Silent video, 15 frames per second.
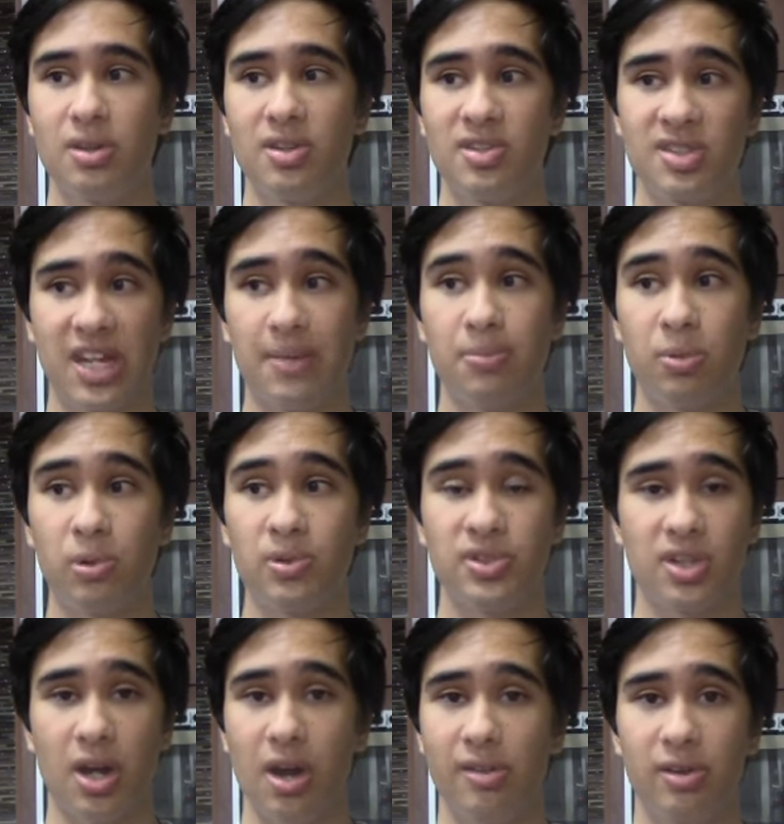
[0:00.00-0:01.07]
staples
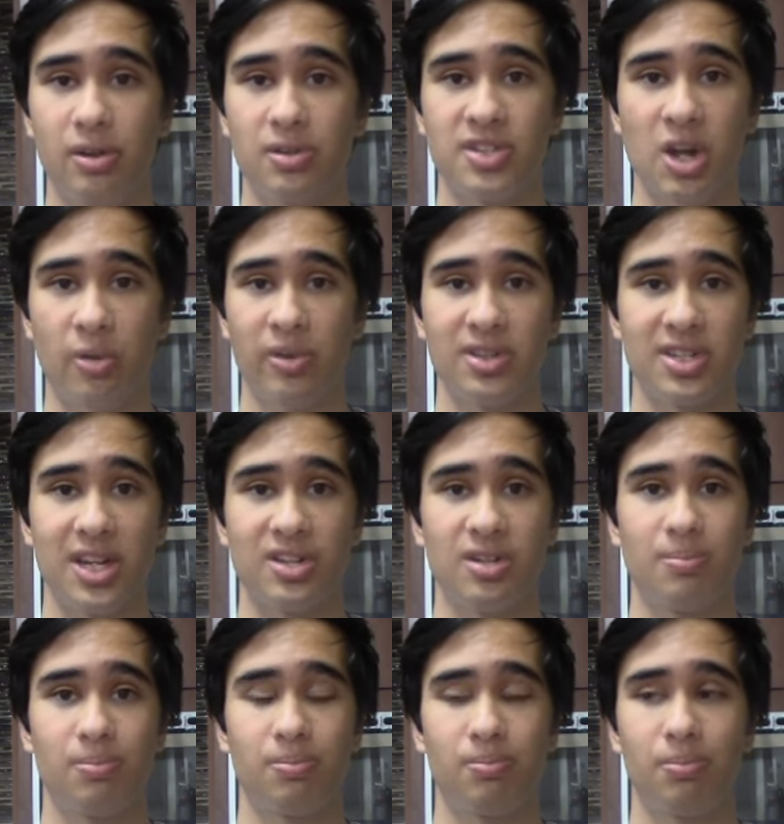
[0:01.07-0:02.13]
to other Southeast
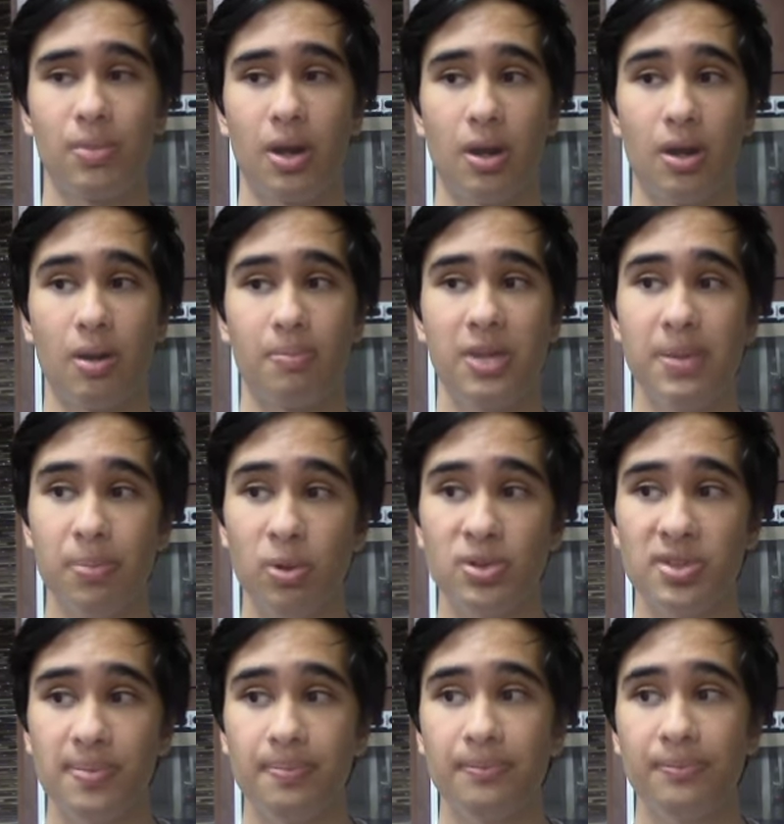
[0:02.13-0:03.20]
Asian peoples,